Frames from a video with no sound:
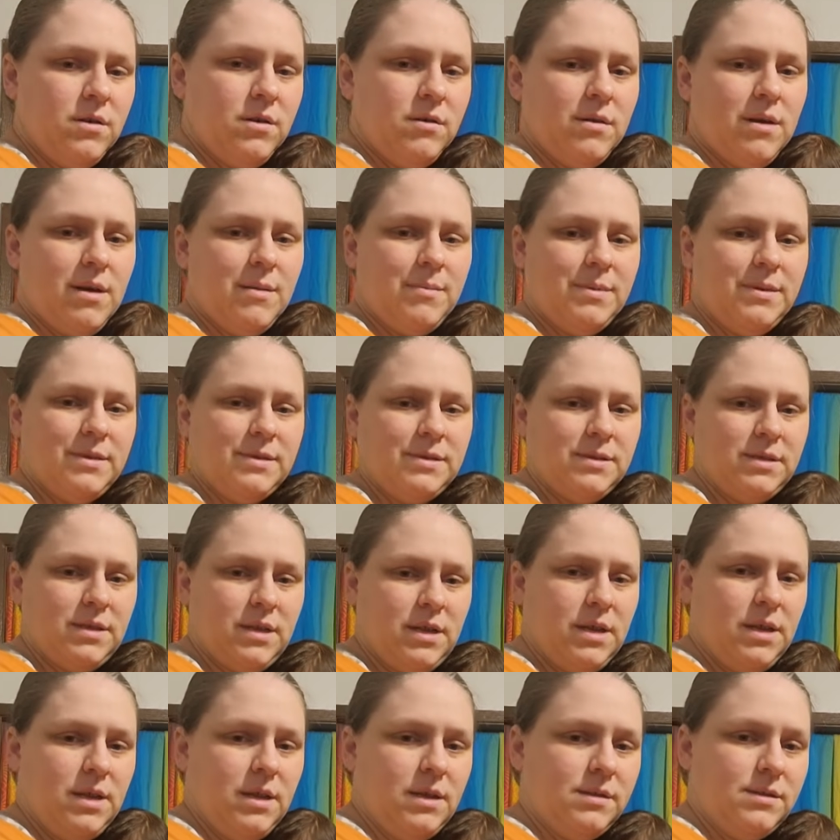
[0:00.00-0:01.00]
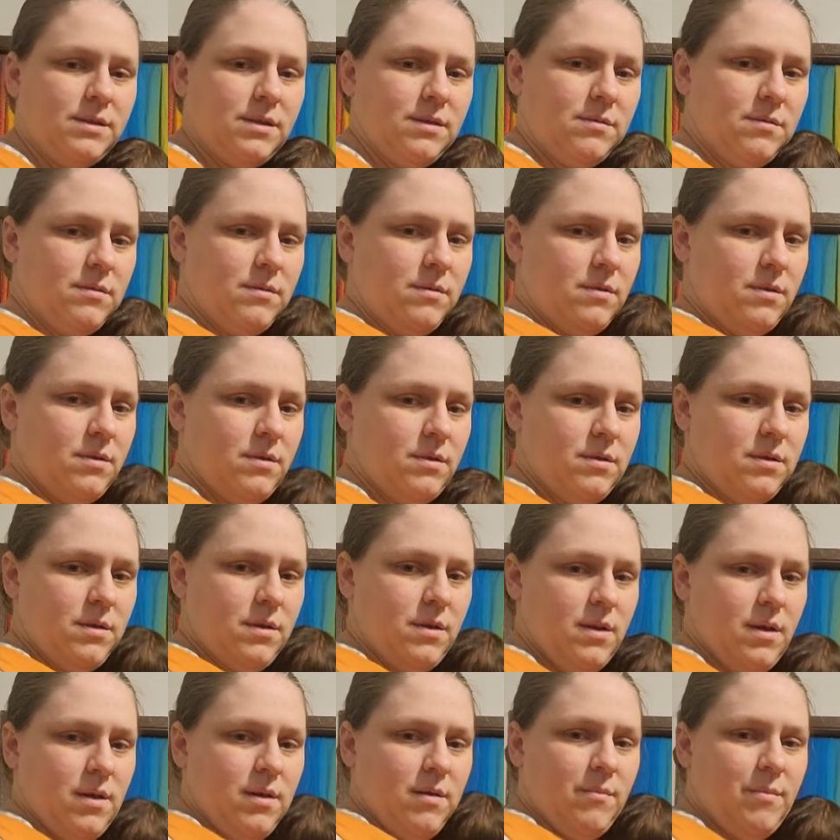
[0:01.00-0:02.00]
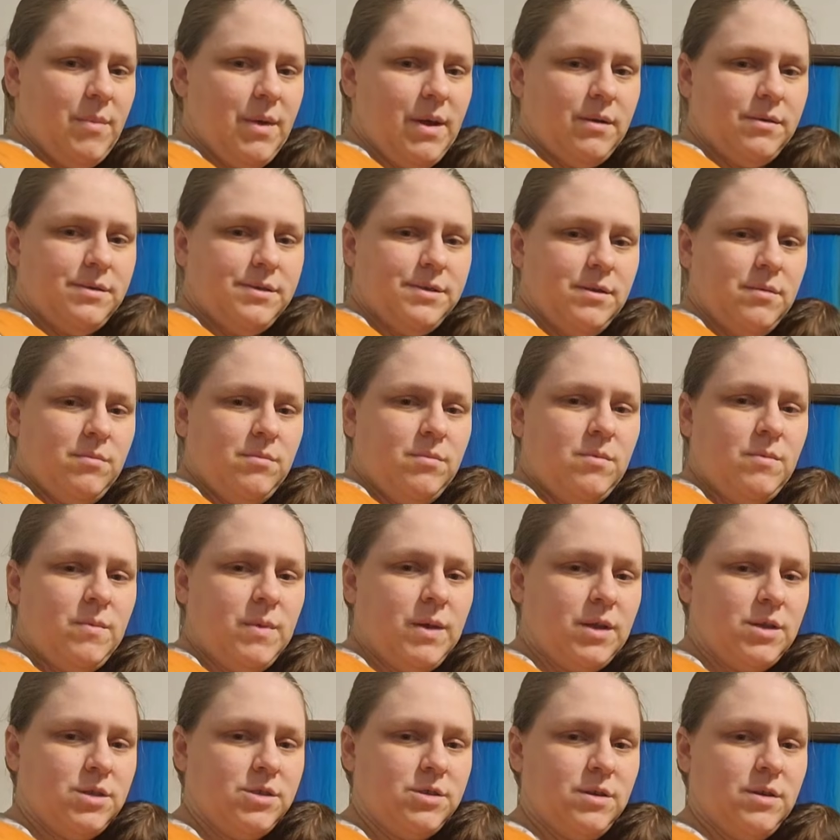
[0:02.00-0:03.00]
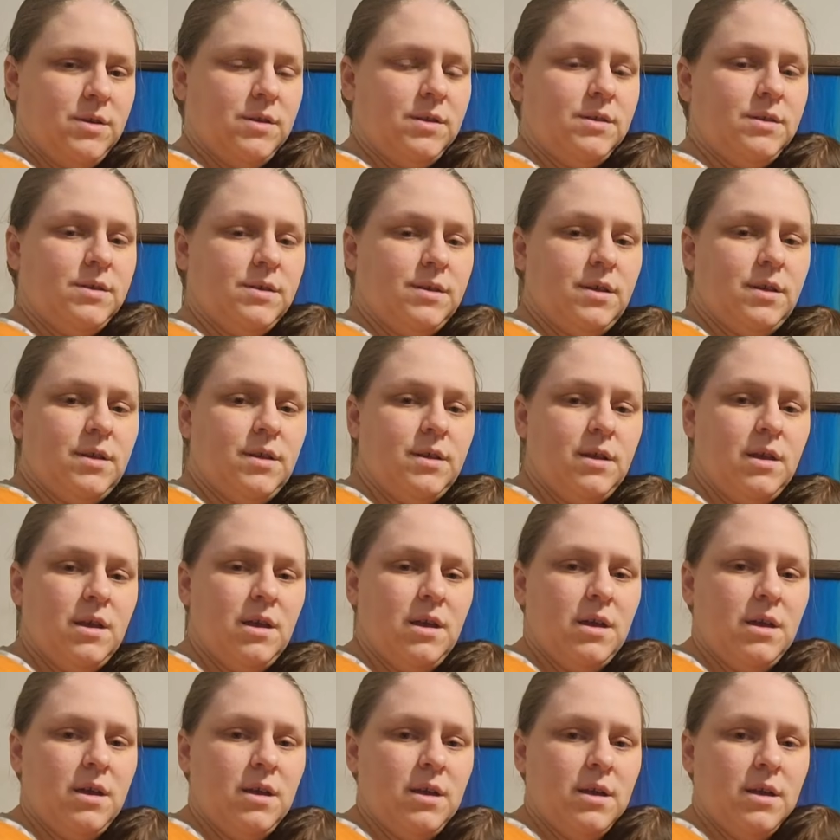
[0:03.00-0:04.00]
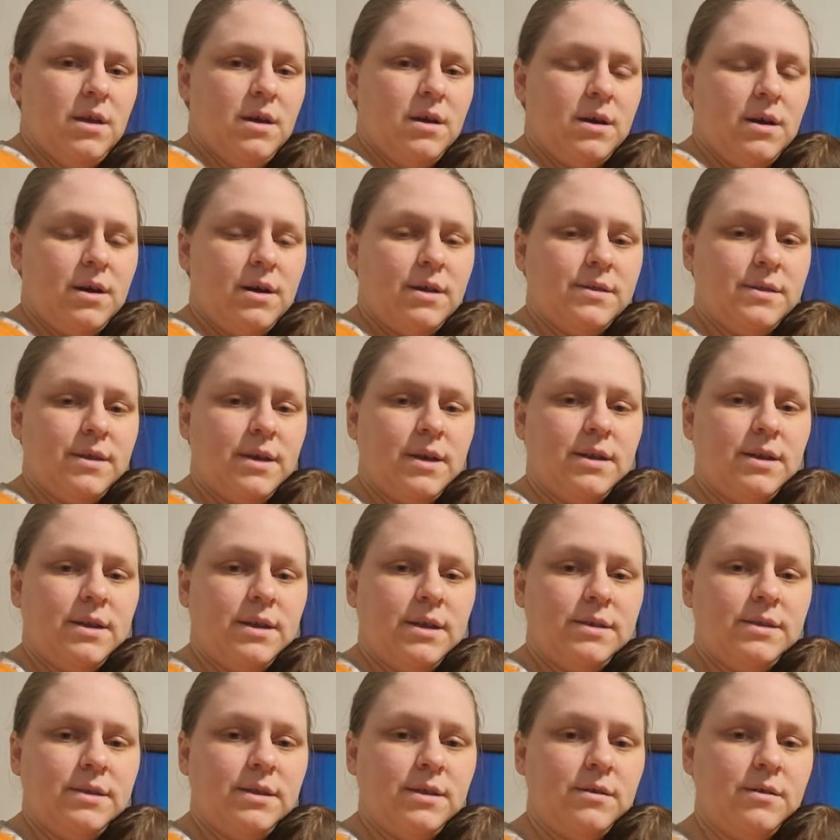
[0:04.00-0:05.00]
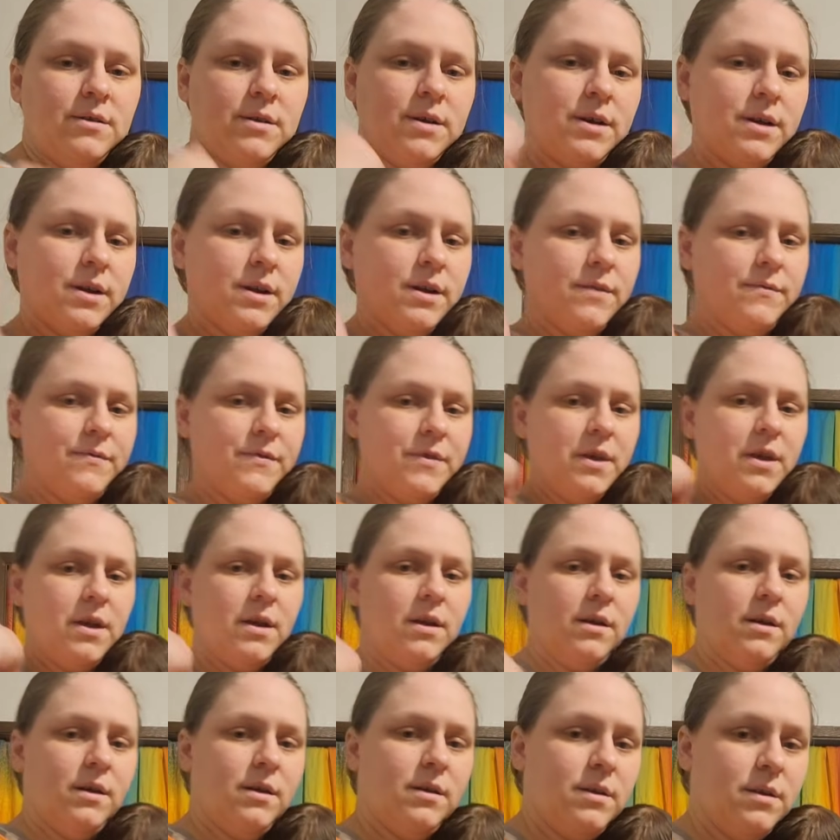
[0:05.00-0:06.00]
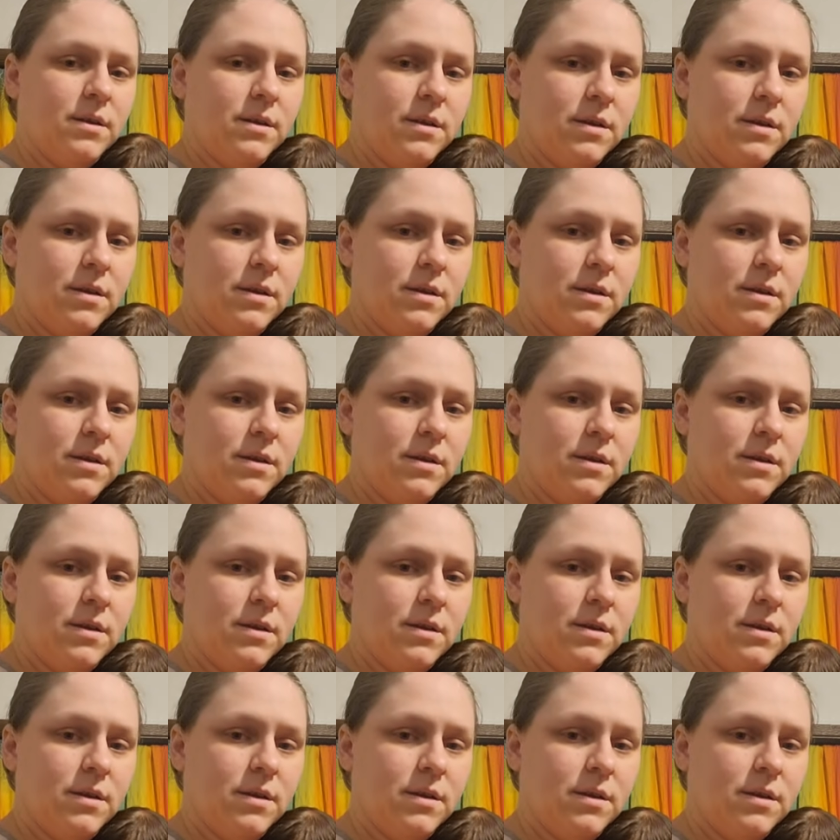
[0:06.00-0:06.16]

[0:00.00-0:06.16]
Grab his knees and bounce him. Make sure he's got that nice little curve there.